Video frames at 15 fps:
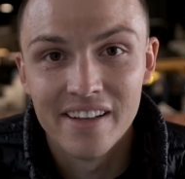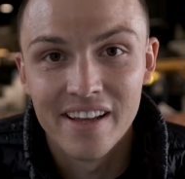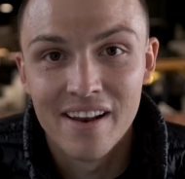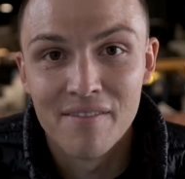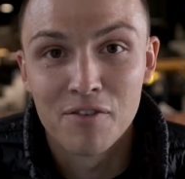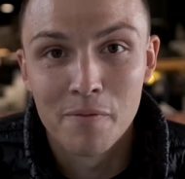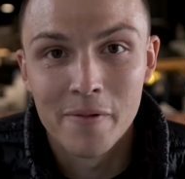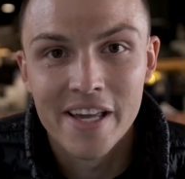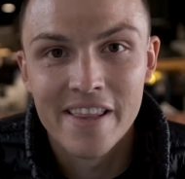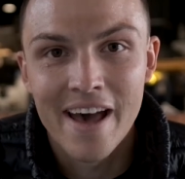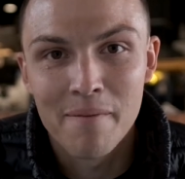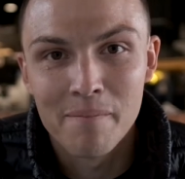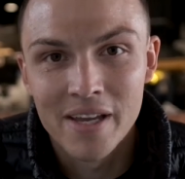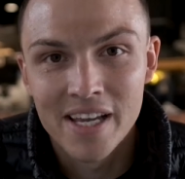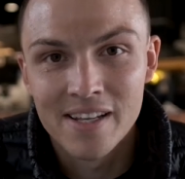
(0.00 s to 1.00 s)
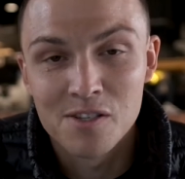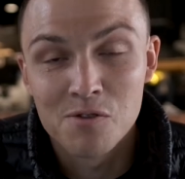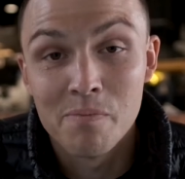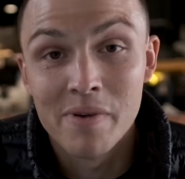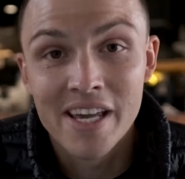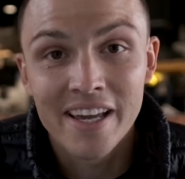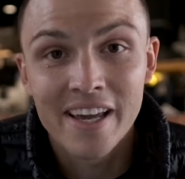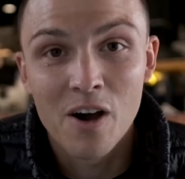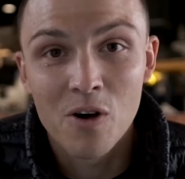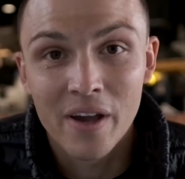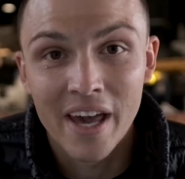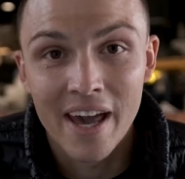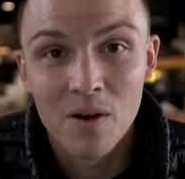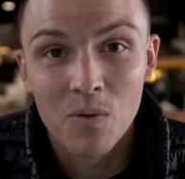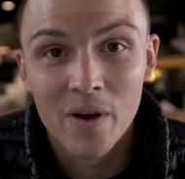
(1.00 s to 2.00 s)
And for me, that means being
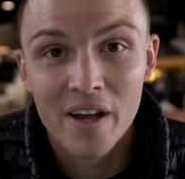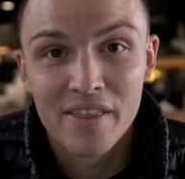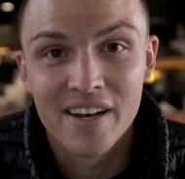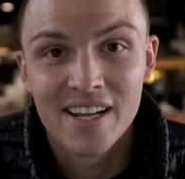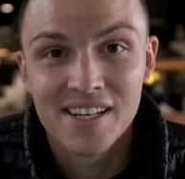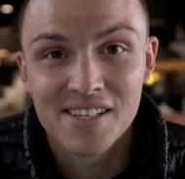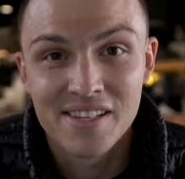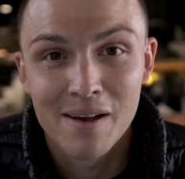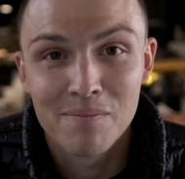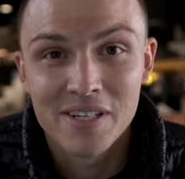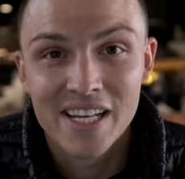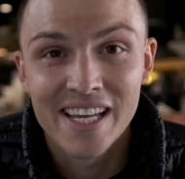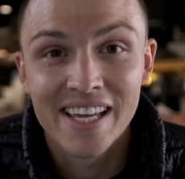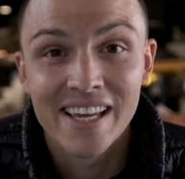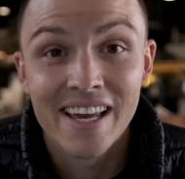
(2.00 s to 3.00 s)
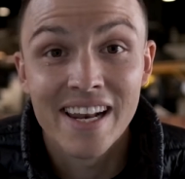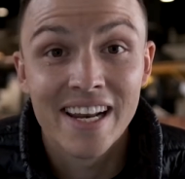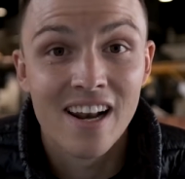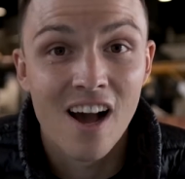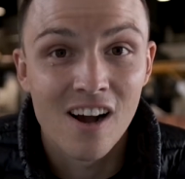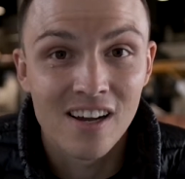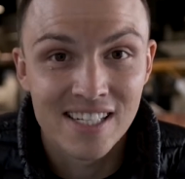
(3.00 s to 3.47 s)
okay with and accepting getting knocked